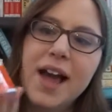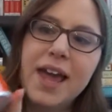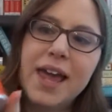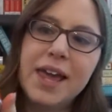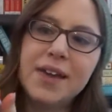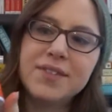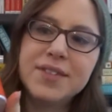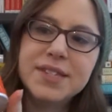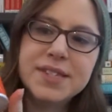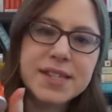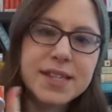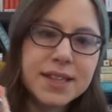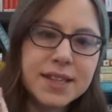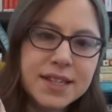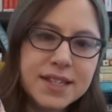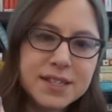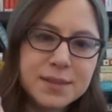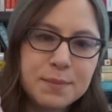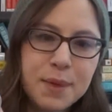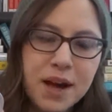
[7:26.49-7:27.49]
I have seen
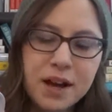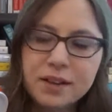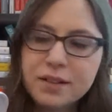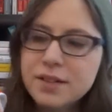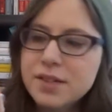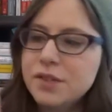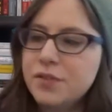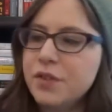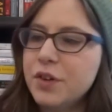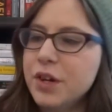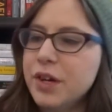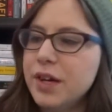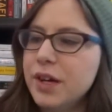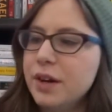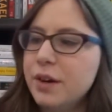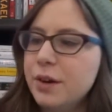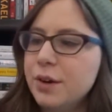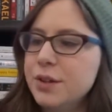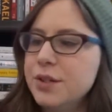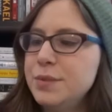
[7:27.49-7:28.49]
these mugs for
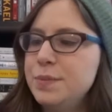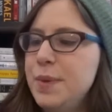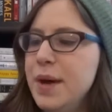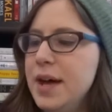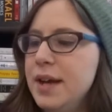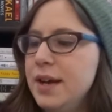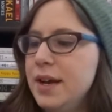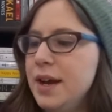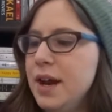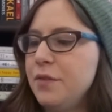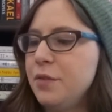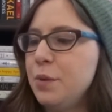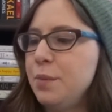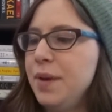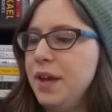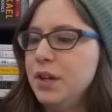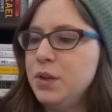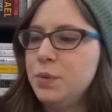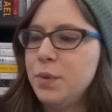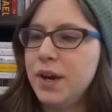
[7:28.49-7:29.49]
years but never
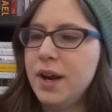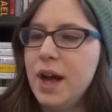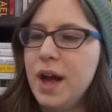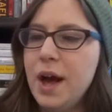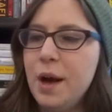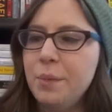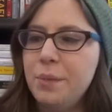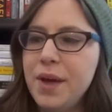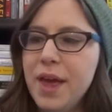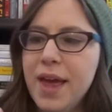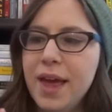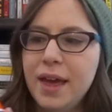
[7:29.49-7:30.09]
picked one up,